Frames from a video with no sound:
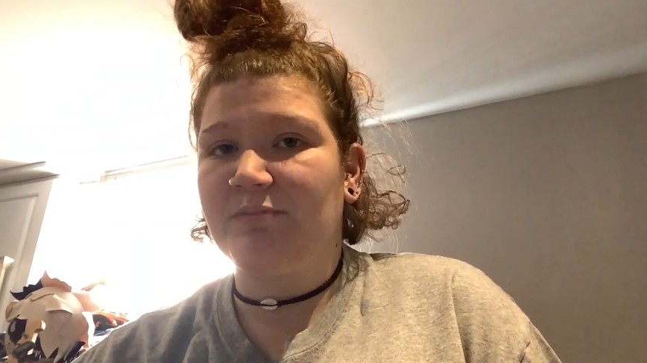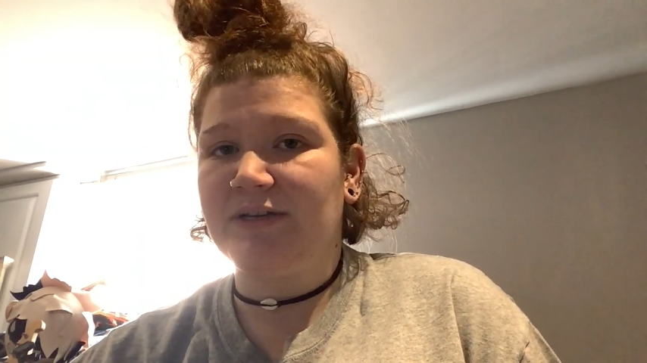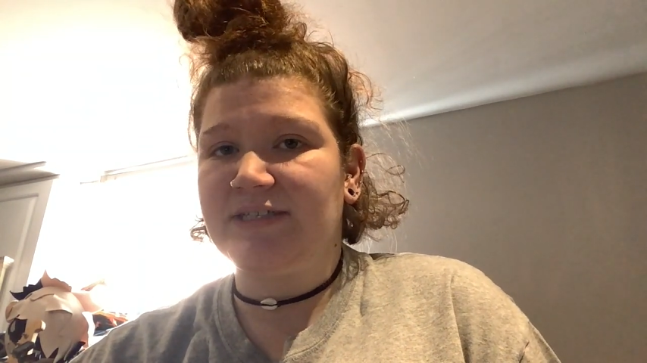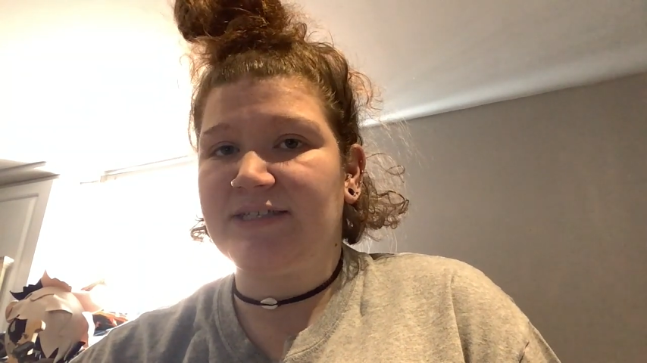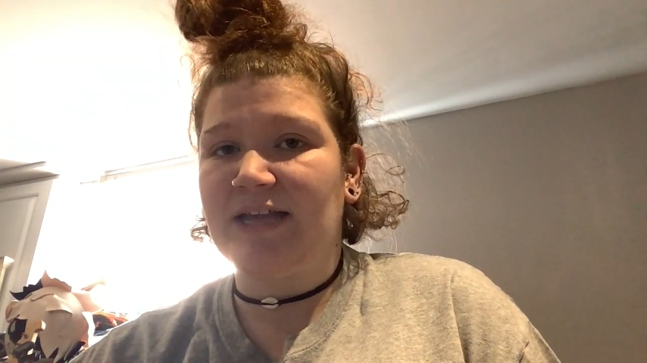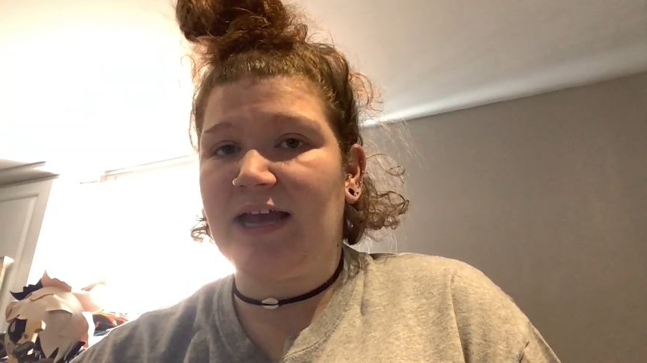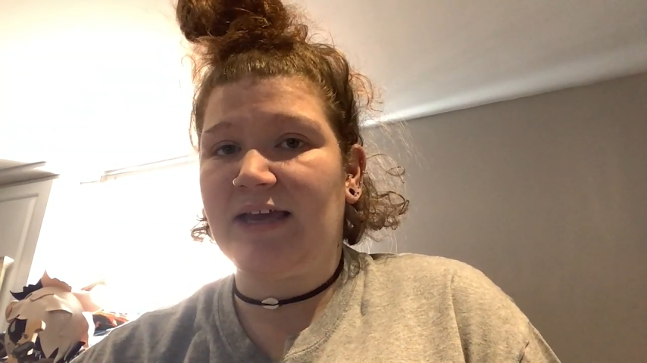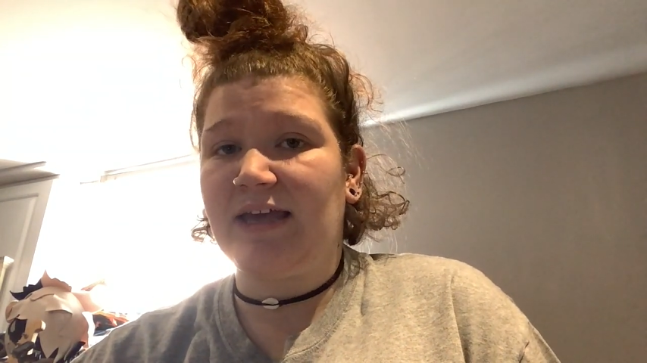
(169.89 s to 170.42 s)
my
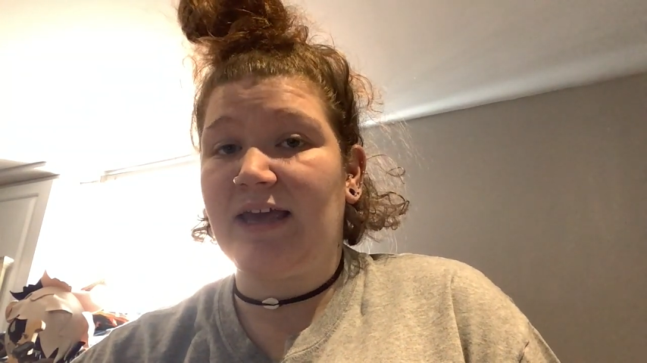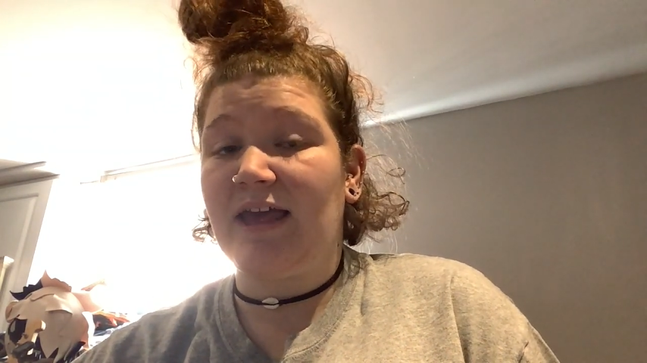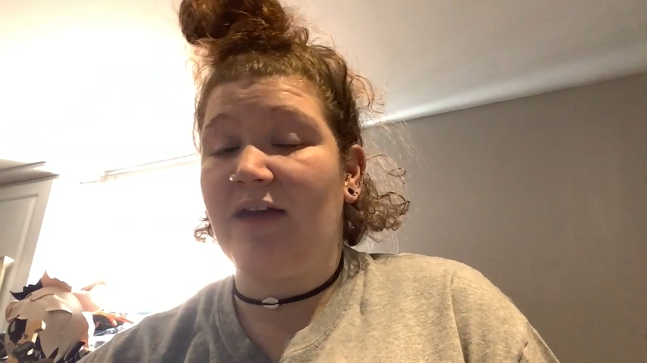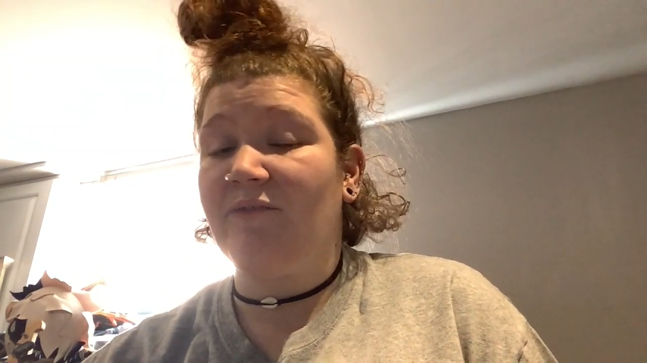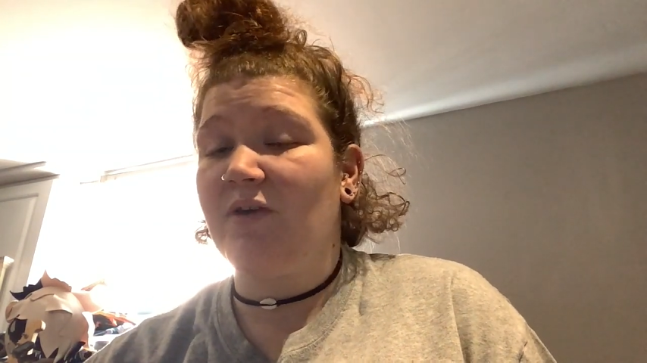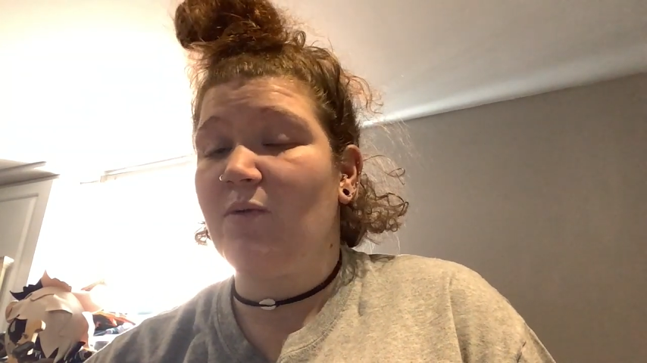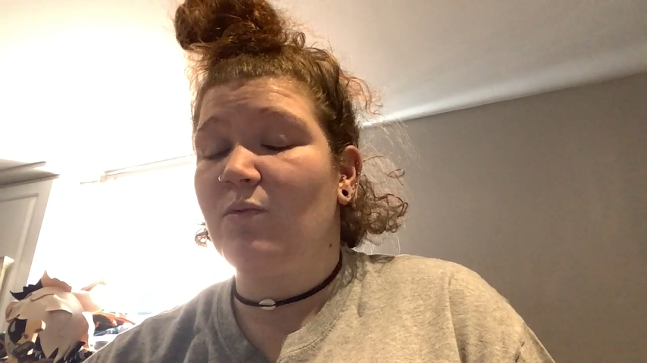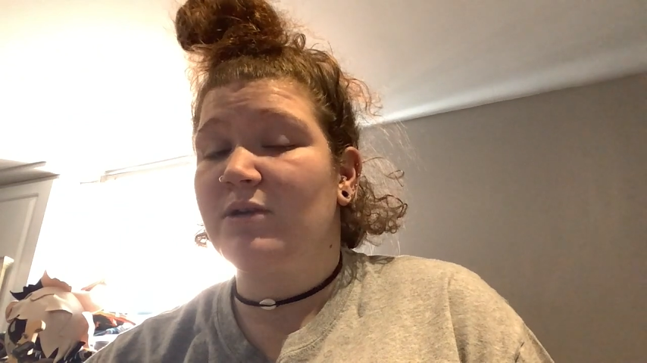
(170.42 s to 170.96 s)
snacking.
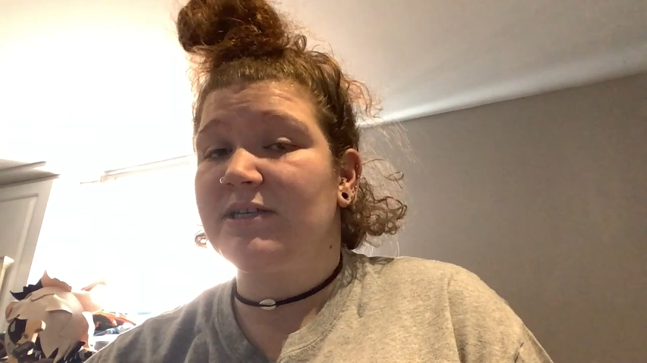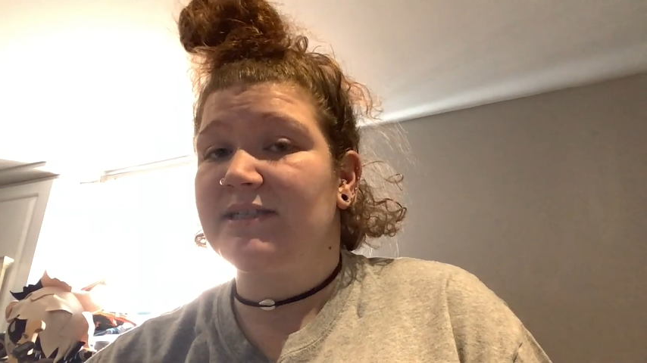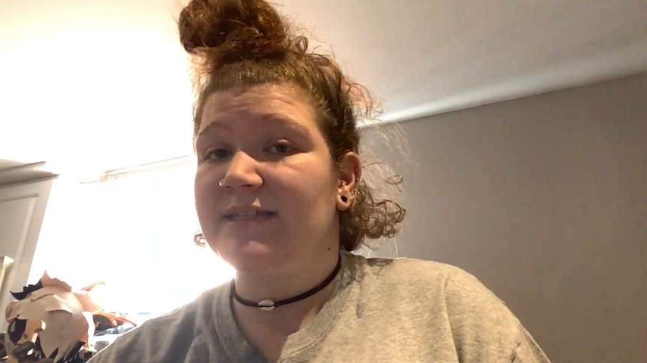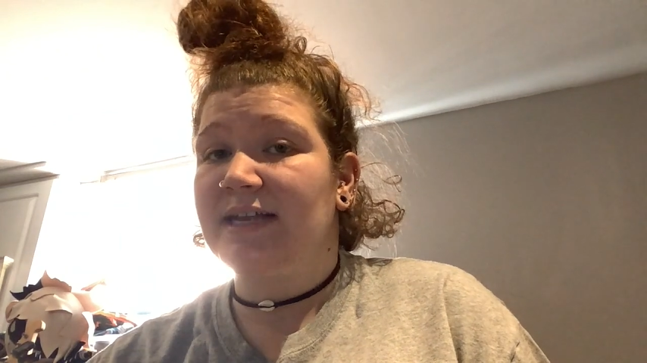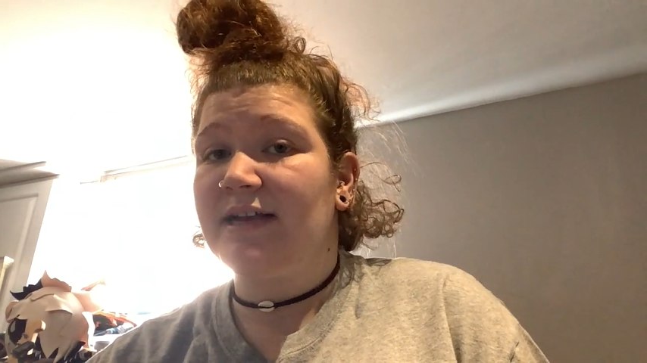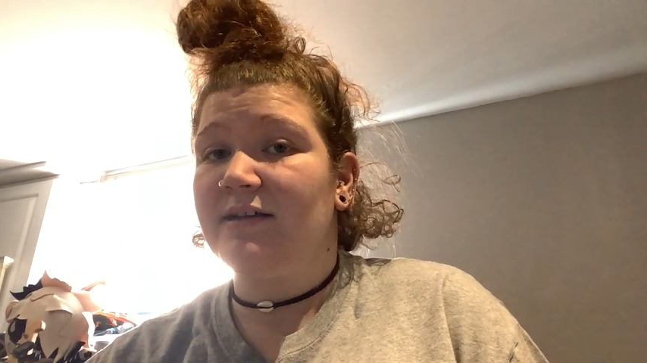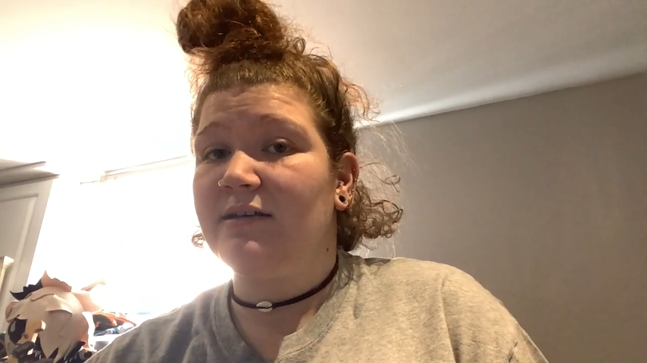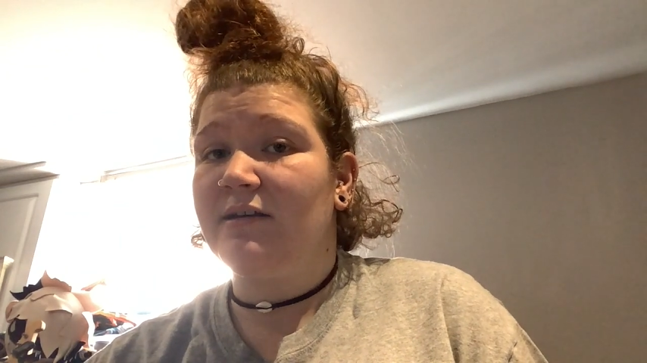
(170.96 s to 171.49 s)
If I want a
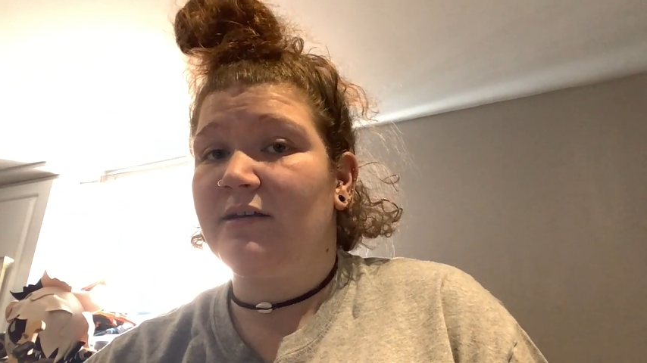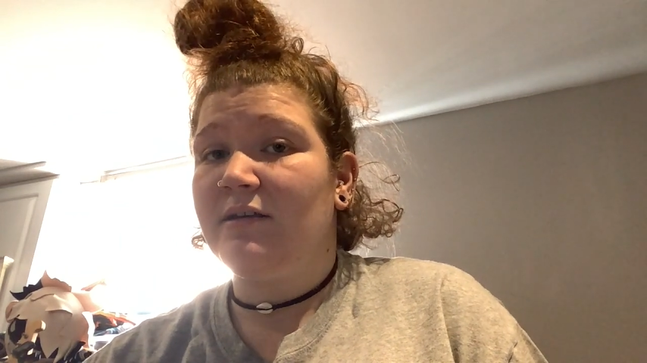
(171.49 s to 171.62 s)
snack,